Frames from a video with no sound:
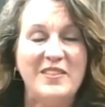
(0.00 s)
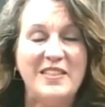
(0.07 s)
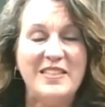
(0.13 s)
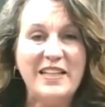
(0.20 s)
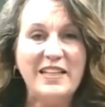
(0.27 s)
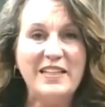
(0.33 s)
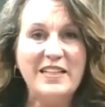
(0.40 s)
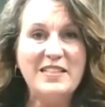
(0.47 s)

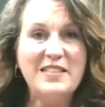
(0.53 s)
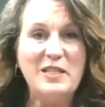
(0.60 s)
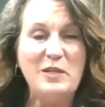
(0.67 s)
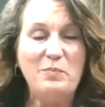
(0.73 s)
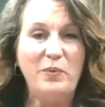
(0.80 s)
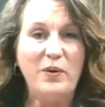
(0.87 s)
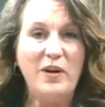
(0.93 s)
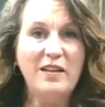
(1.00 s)
Take a nice
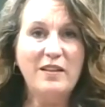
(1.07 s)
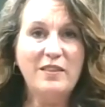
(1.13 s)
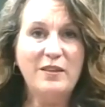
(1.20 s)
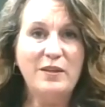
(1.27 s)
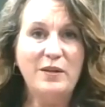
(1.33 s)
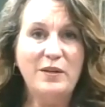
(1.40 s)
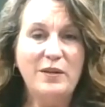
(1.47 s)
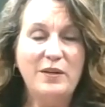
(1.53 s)
deep breath,
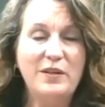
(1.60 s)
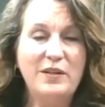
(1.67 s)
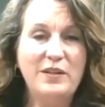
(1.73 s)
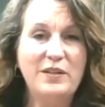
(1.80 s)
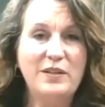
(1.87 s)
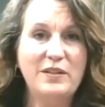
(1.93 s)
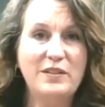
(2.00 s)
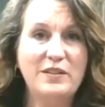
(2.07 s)

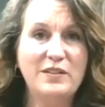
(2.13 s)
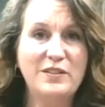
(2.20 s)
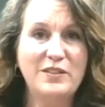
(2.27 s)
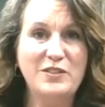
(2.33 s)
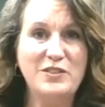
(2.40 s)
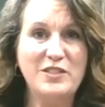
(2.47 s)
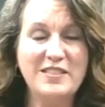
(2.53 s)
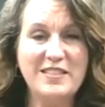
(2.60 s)

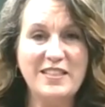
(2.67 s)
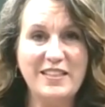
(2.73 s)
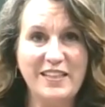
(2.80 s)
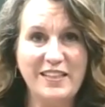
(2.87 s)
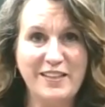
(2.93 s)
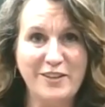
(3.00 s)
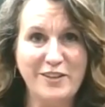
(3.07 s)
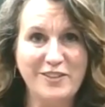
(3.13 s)
just sitting
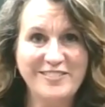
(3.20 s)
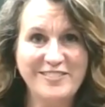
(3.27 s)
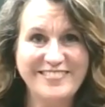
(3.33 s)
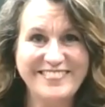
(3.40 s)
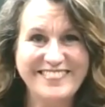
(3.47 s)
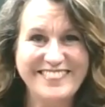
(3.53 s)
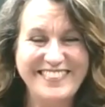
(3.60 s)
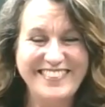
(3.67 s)
here.
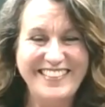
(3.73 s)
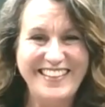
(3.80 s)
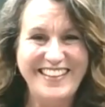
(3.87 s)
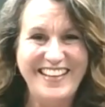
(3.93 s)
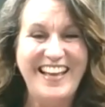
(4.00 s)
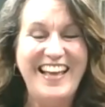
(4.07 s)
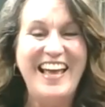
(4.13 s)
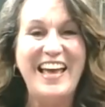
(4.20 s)

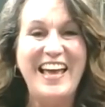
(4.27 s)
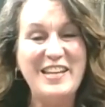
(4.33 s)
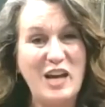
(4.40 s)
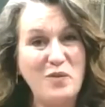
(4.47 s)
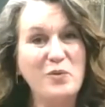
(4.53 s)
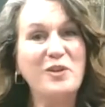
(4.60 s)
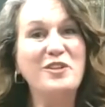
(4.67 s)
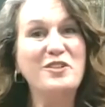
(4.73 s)
And now
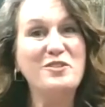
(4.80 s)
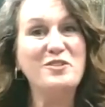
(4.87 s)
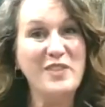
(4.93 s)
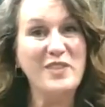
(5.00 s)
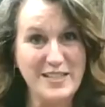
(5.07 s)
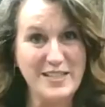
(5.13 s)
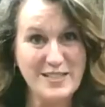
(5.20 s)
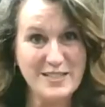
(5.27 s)
we're going to do
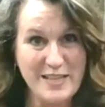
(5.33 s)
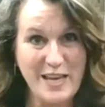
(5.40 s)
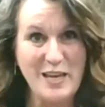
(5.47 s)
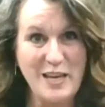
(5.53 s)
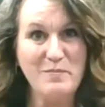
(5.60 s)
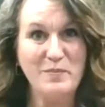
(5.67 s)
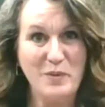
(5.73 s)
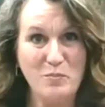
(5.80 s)
that
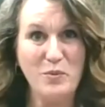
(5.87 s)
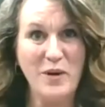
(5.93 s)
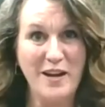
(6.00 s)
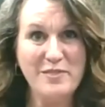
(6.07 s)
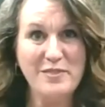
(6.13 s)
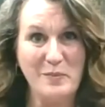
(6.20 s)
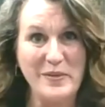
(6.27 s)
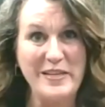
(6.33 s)
same
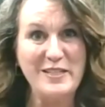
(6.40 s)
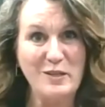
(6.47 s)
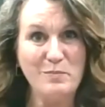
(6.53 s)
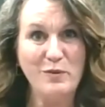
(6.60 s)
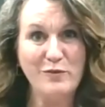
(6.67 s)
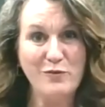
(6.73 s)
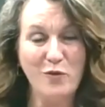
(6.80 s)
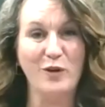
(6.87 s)
breath that we did
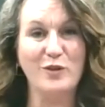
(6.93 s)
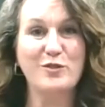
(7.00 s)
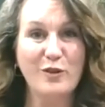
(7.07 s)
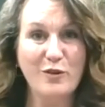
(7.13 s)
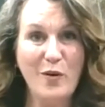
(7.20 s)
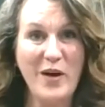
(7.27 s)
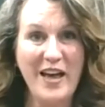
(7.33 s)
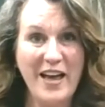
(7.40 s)
before. So
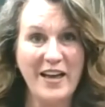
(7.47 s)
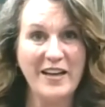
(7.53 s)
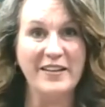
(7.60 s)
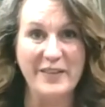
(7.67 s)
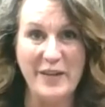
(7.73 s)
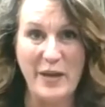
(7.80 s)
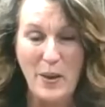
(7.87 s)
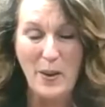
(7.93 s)
go ahead
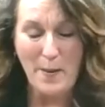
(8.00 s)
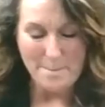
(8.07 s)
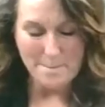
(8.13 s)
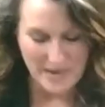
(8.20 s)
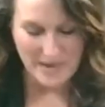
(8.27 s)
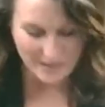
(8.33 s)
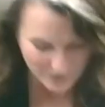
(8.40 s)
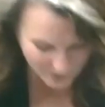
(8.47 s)
and bend